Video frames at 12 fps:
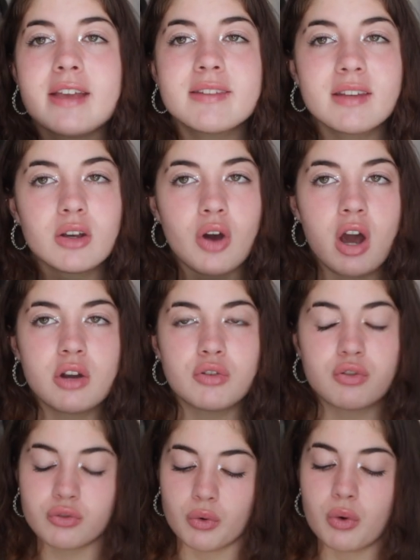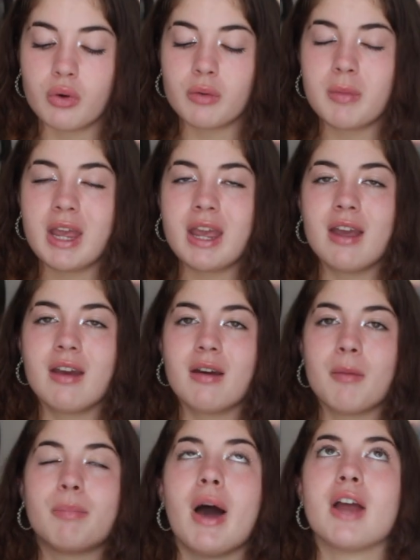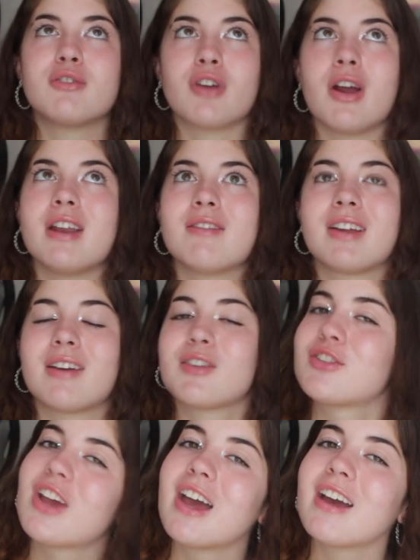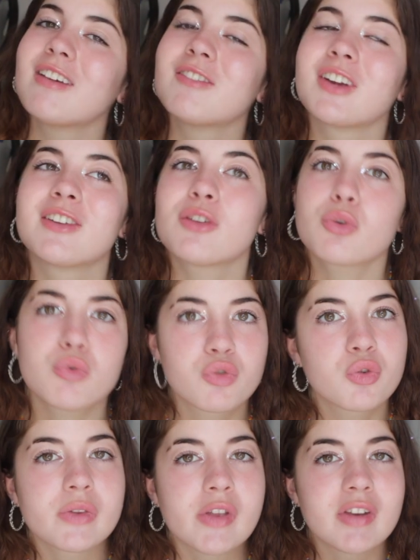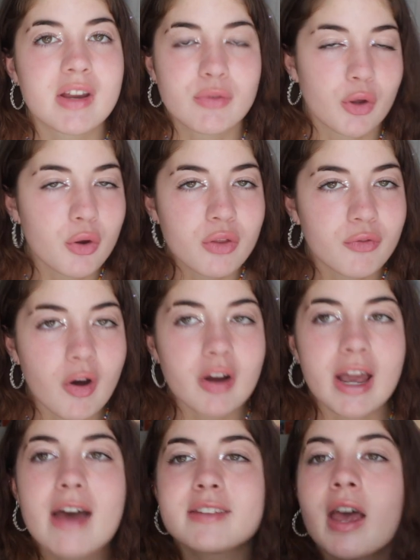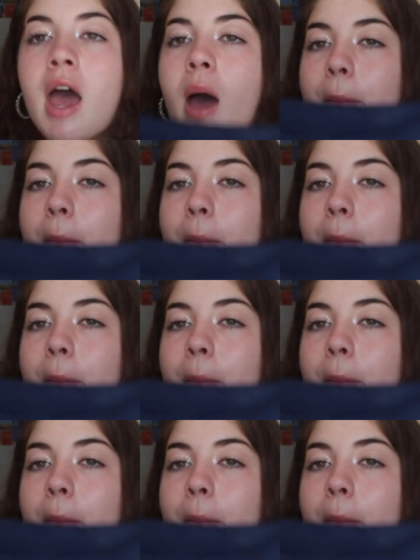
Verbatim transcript: It's kind of short on me, but I don't even give a shit because I've got shorts underneath, so who the fuck cares?